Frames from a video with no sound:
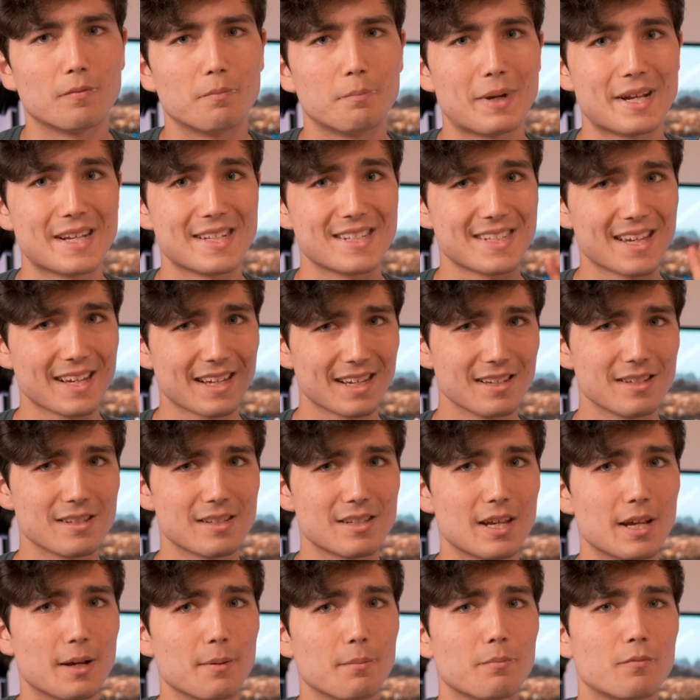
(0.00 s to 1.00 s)
My second
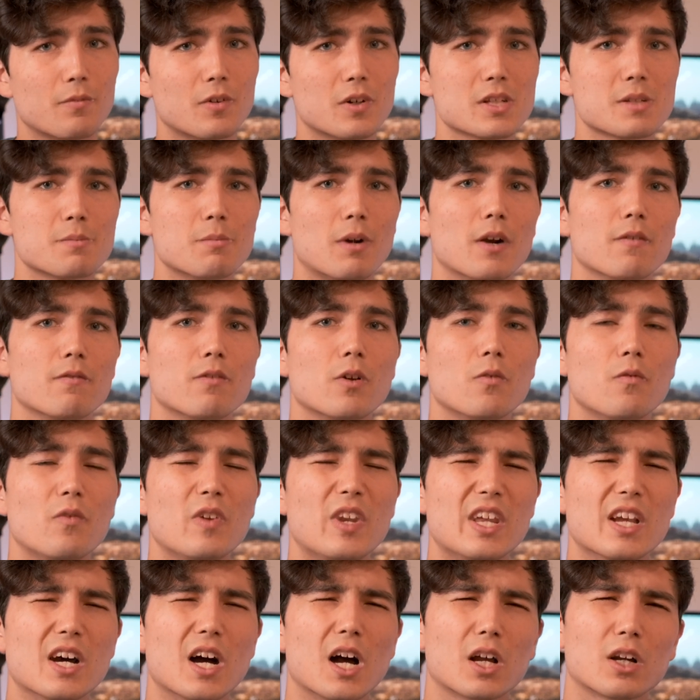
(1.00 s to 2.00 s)
tip for smartphone
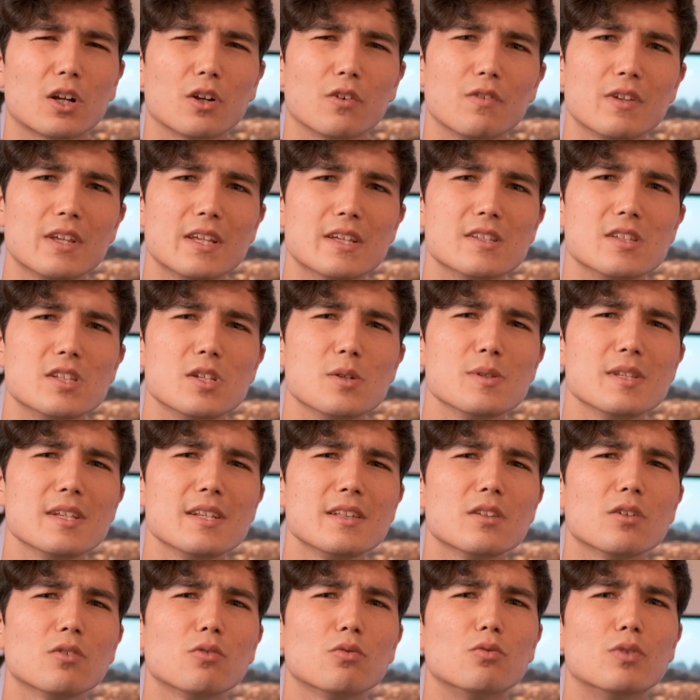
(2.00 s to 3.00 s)
videography is
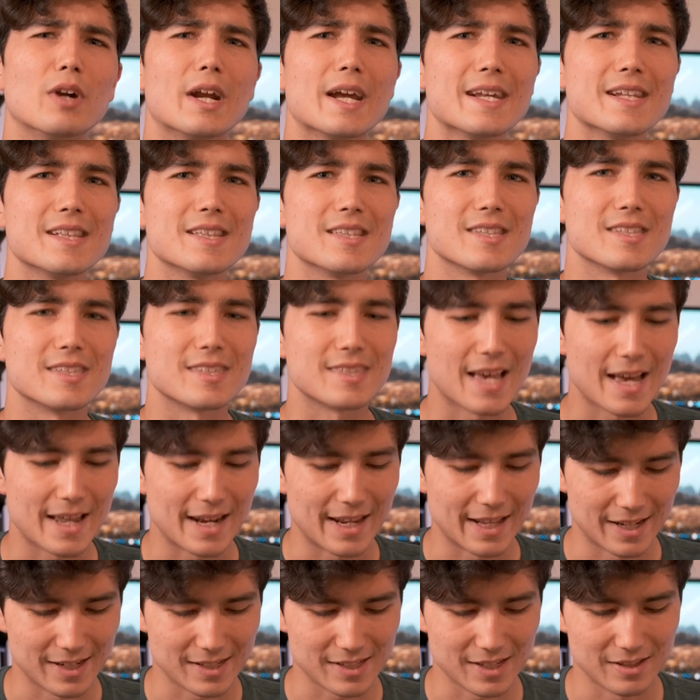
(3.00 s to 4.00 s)
using the right
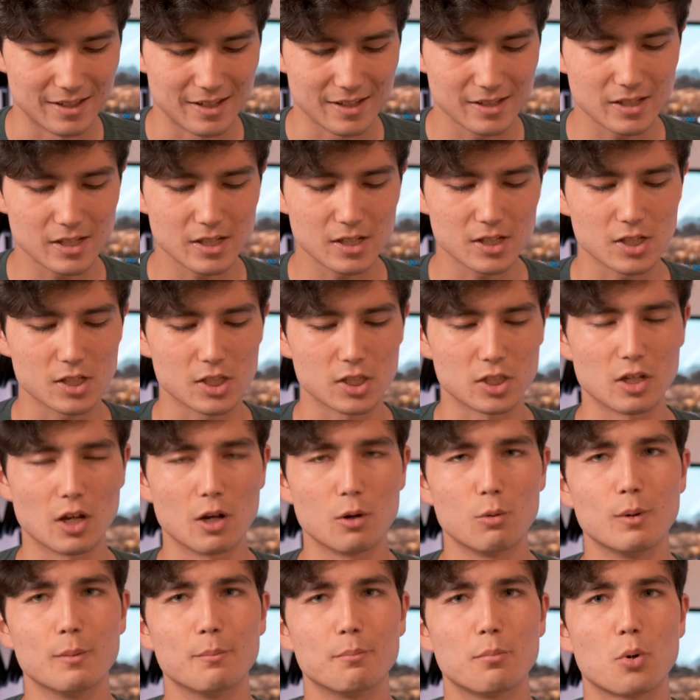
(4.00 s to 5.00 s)
settings, and this is
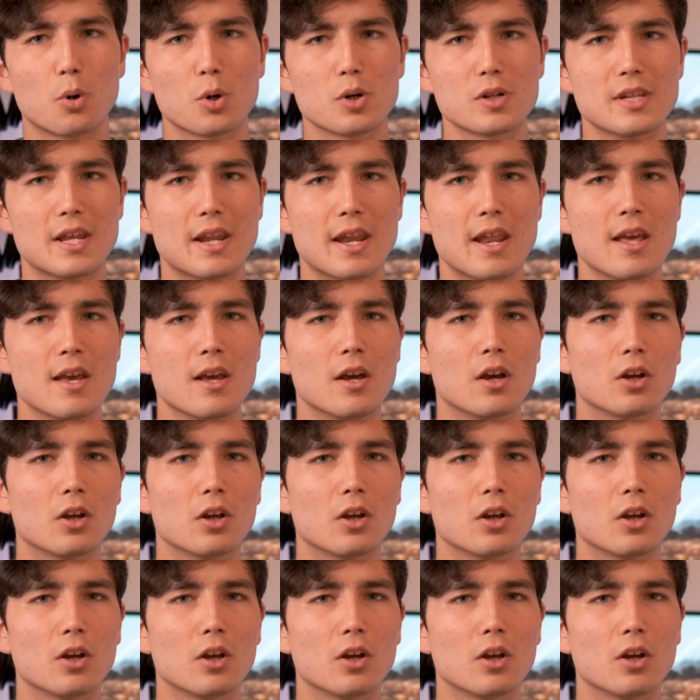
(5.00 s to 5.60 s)
so important.